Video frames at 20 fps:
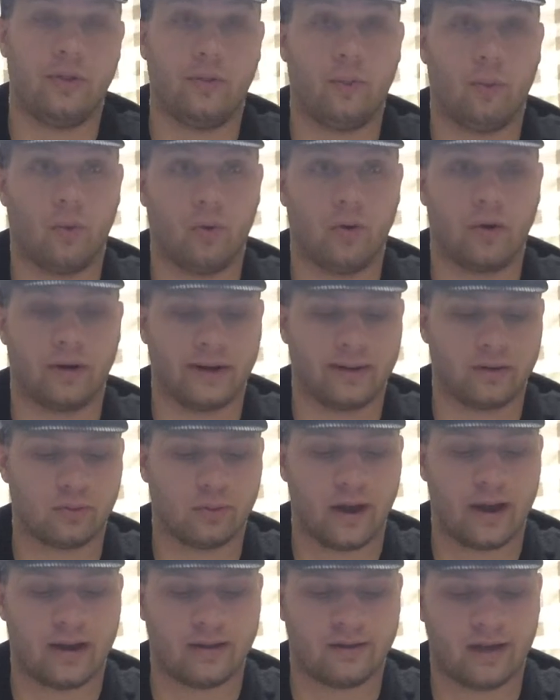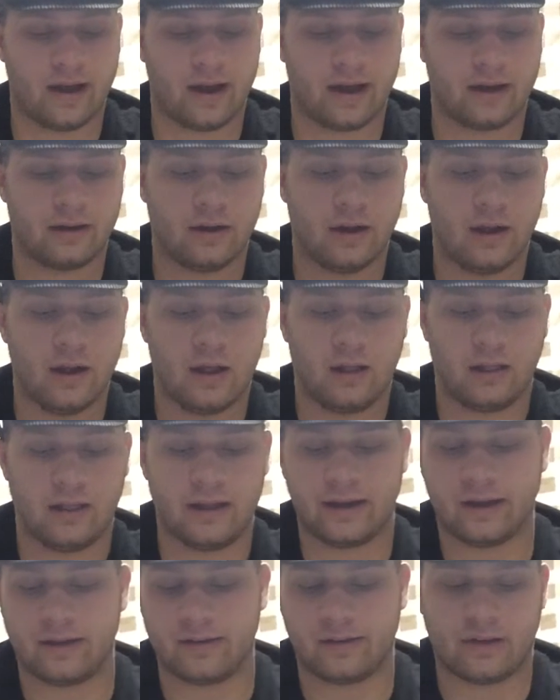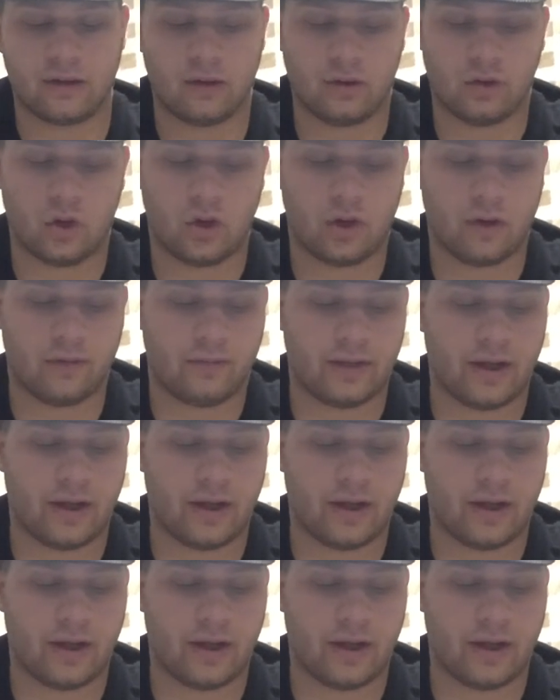in the war and gets ransacked. Lincoln's killed off.